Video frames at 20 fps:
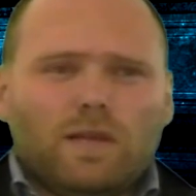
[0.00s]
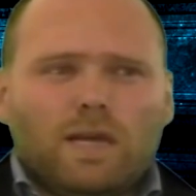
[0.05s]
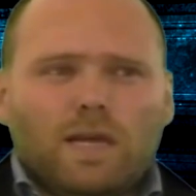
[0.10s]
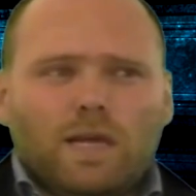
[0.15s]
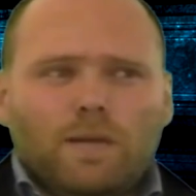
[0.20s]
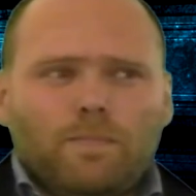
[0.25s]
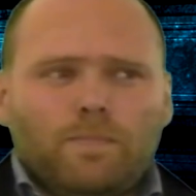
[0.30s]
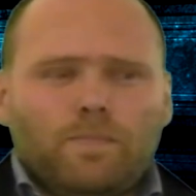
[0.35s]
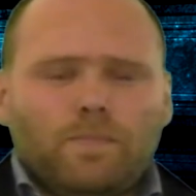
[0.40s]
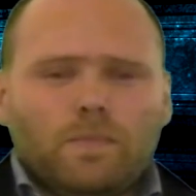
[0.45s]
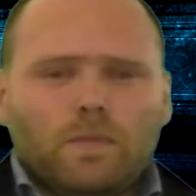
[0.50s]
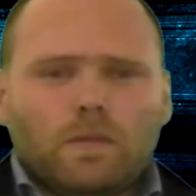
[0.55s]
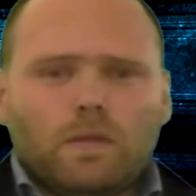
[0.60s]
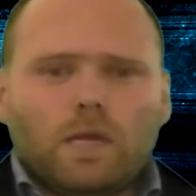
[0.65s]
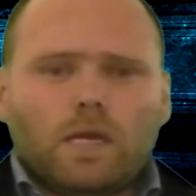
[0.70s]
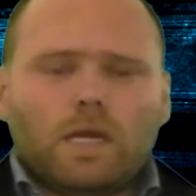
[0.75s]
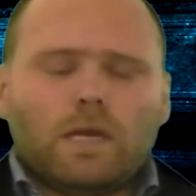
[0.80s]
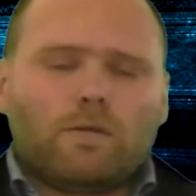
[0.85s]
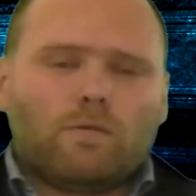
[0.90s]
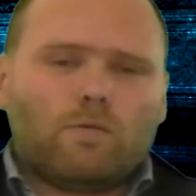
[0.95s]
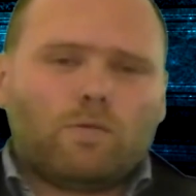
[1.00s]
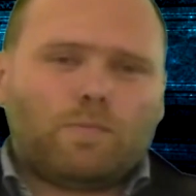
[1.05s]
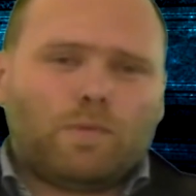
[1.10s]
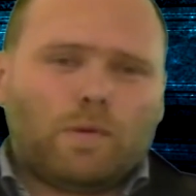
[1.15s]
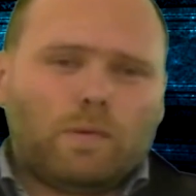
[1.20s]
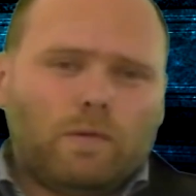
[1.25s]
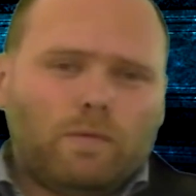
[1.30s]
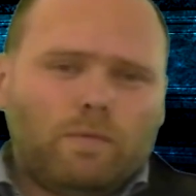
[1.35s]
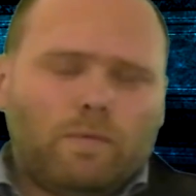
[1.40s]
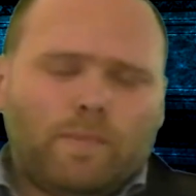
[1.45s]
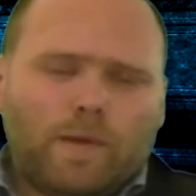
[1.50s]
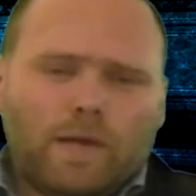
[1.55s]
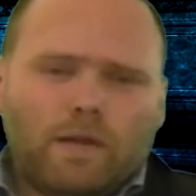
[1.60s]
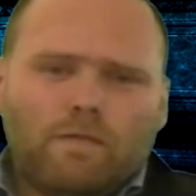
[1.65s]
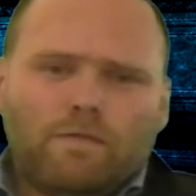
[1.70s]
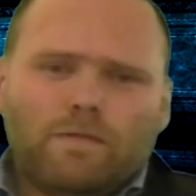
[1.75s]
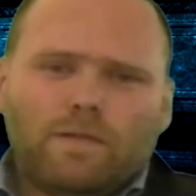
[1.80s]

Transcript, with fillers: Um, it would probably be better